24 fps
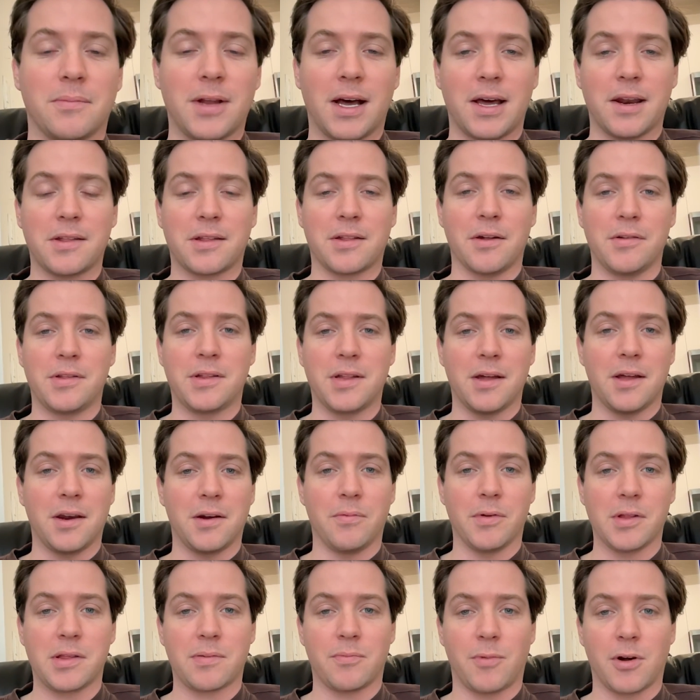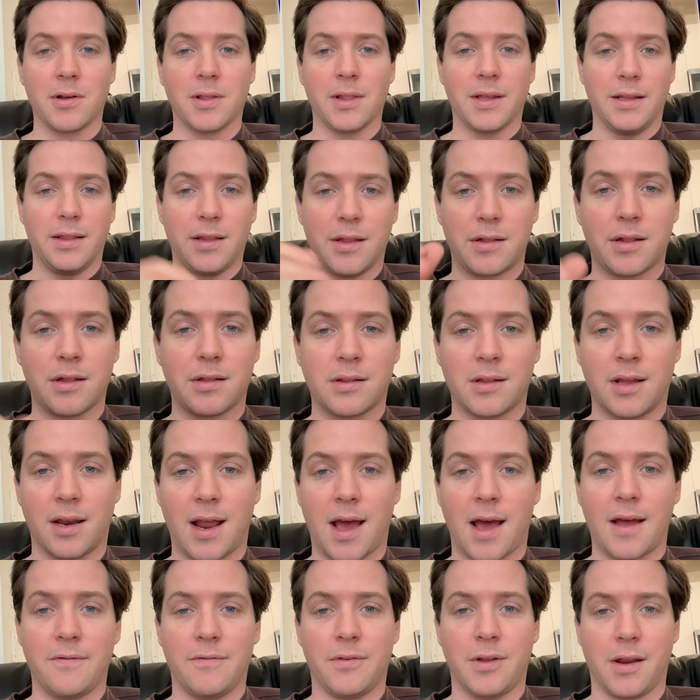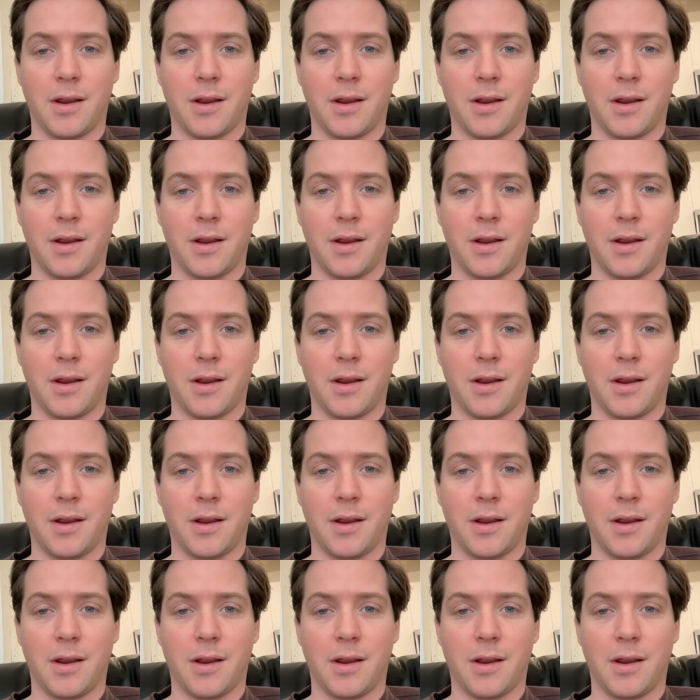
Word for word: I'm not associated with Smart Lead. This isn't an ad